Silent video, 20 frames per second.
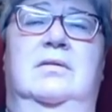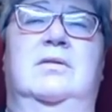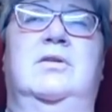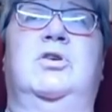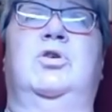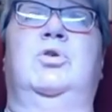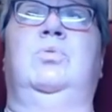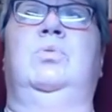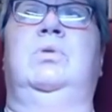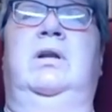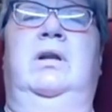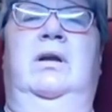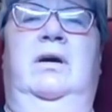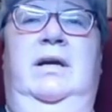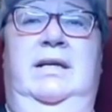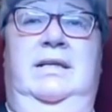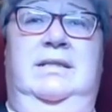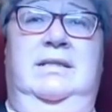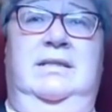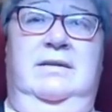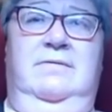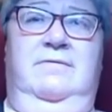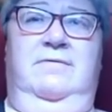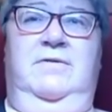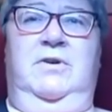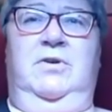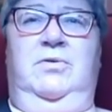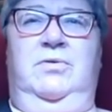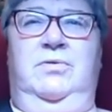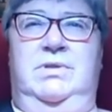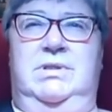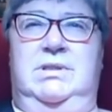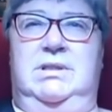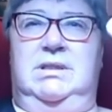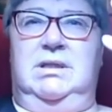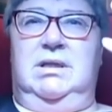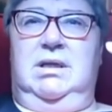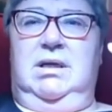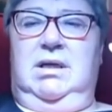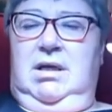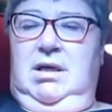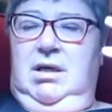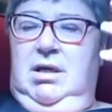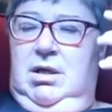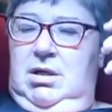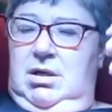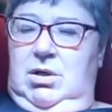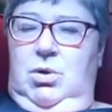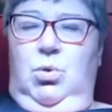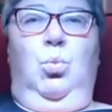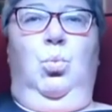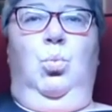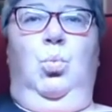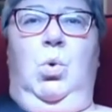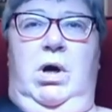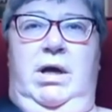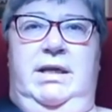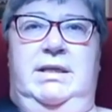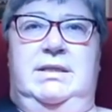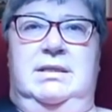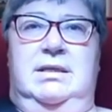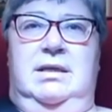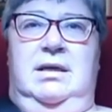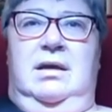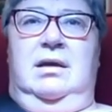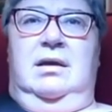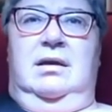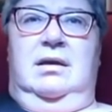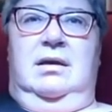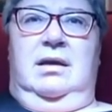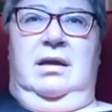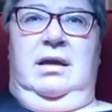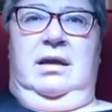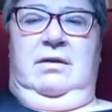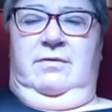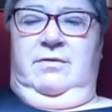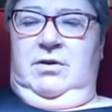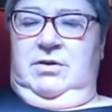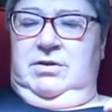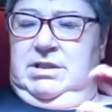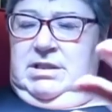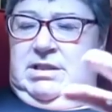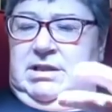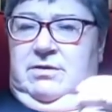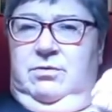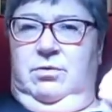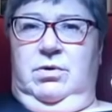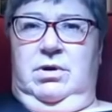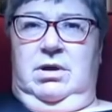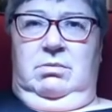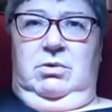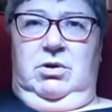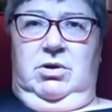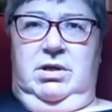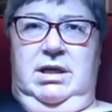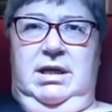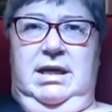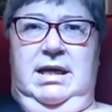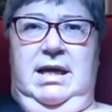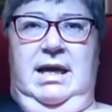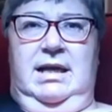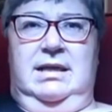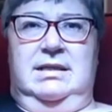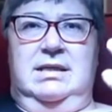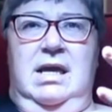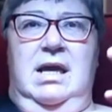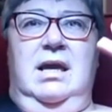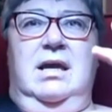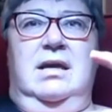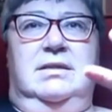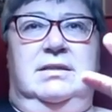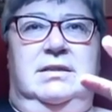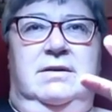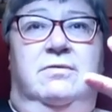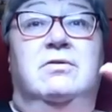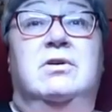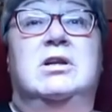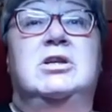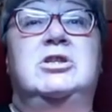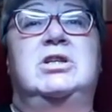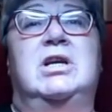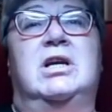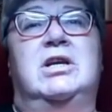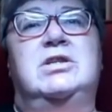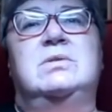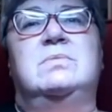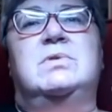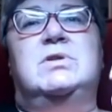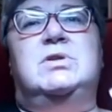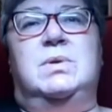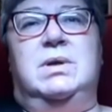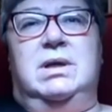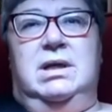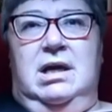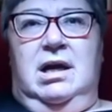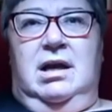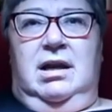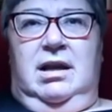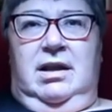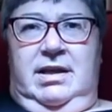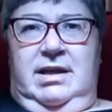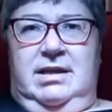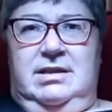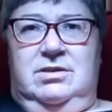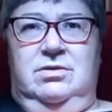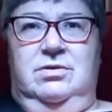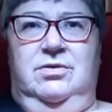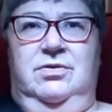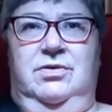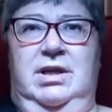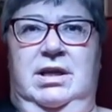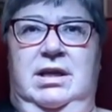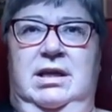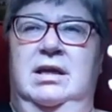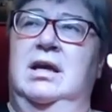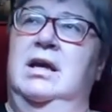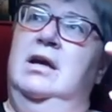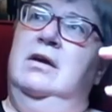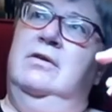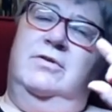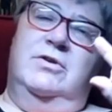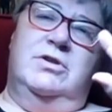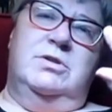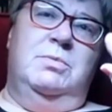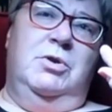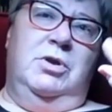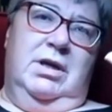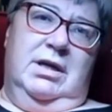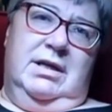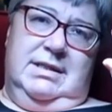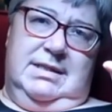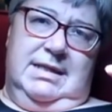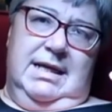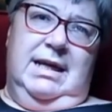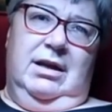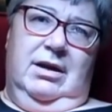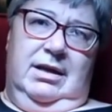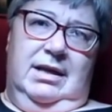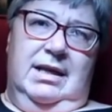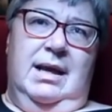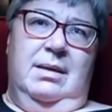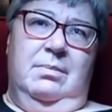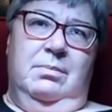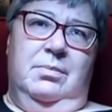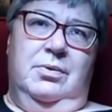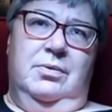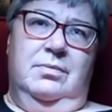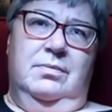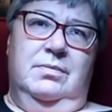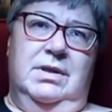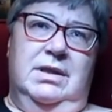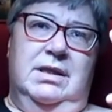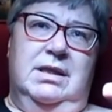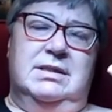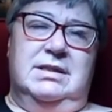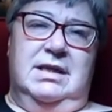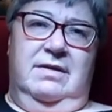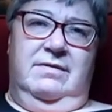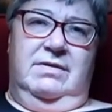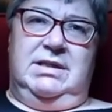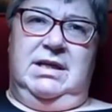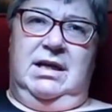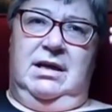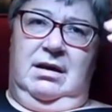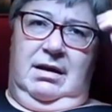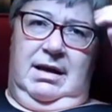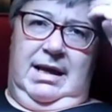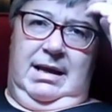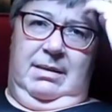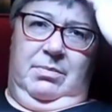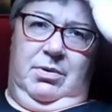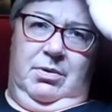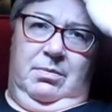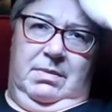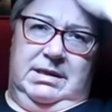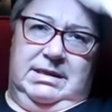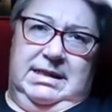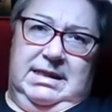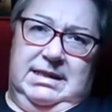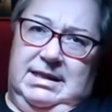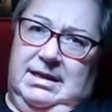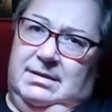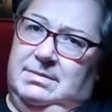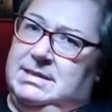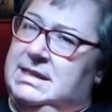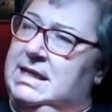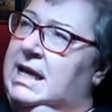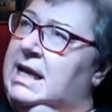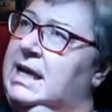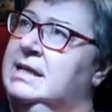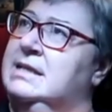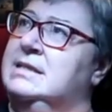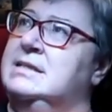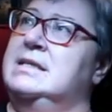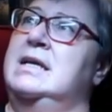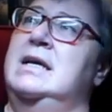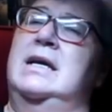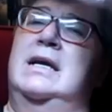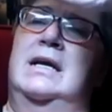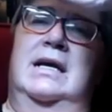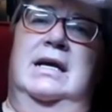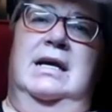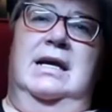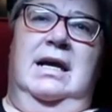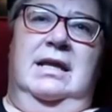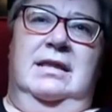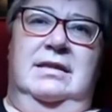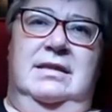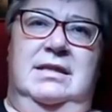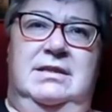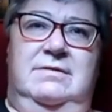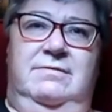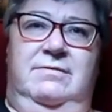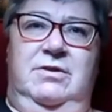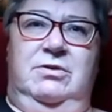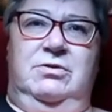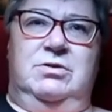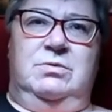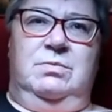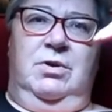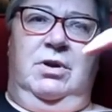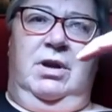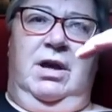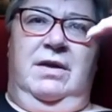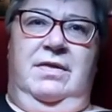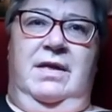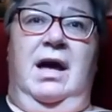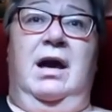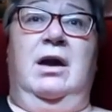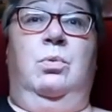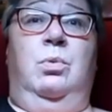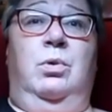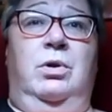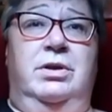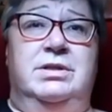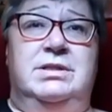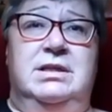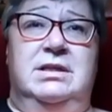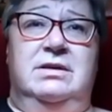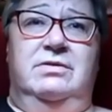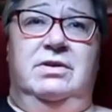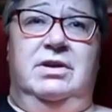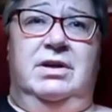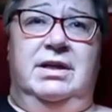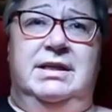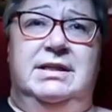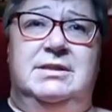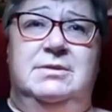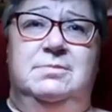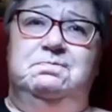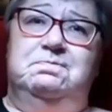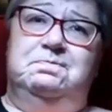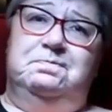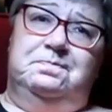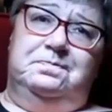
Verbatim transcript: the cooler light feels whiter, it feels as if what I'm looking at differentiation between colour, that sort of thing. Feels more like a daylight lamp than this. I have a daylight lamp on my desk upstairs and this feels more like that quality of light.